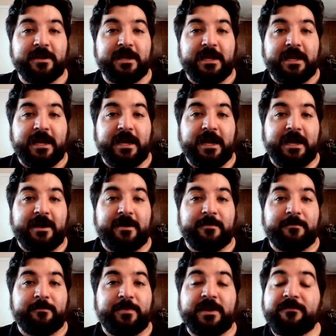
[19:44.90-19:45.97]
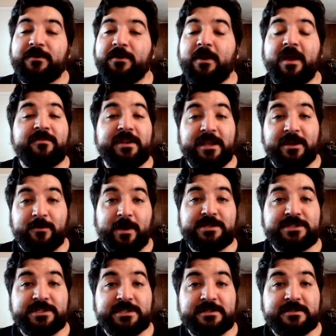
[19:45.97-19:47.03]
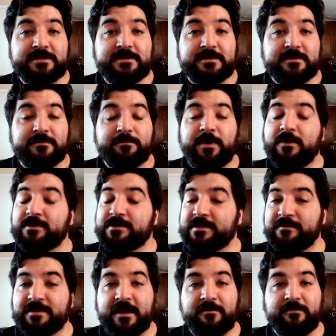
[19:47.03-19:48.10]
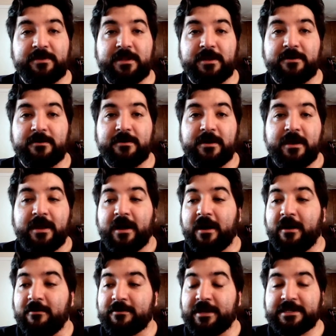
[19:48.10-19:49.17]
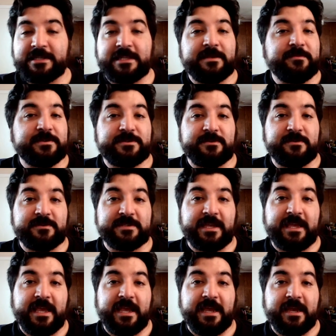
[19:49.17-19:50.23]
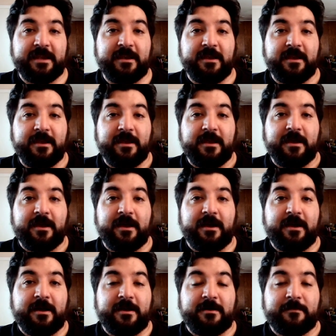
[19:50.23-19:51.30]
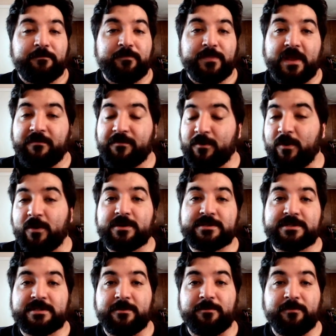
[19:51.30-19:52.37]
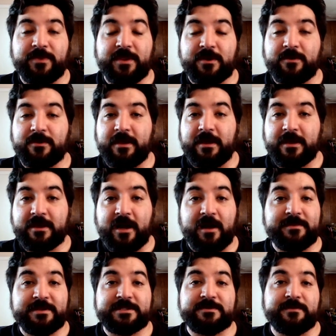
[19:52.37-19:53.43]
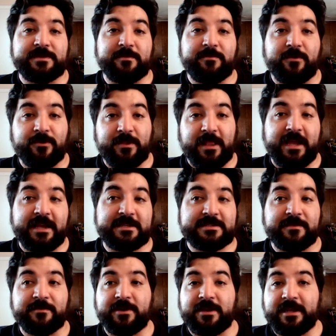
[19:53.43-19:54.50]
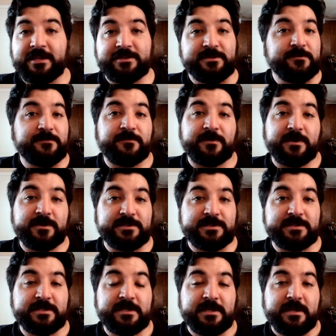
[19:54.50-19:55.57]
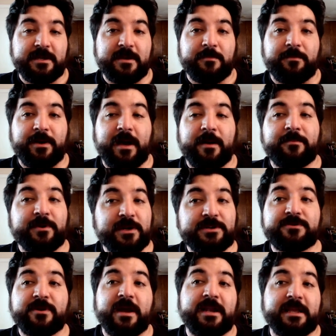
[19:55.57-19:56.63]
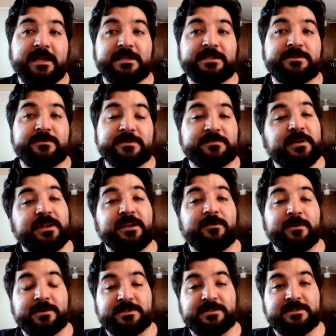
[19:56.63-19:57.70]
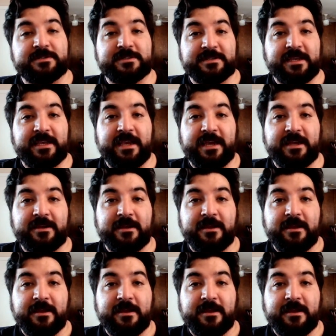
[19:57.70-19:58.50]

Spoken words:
But if you have any questions, post them down below. I'll get to them as soon as I can. Of course, the comments with the more likes I'm going to get to first, but I'm going to try to get to as many questions as I can.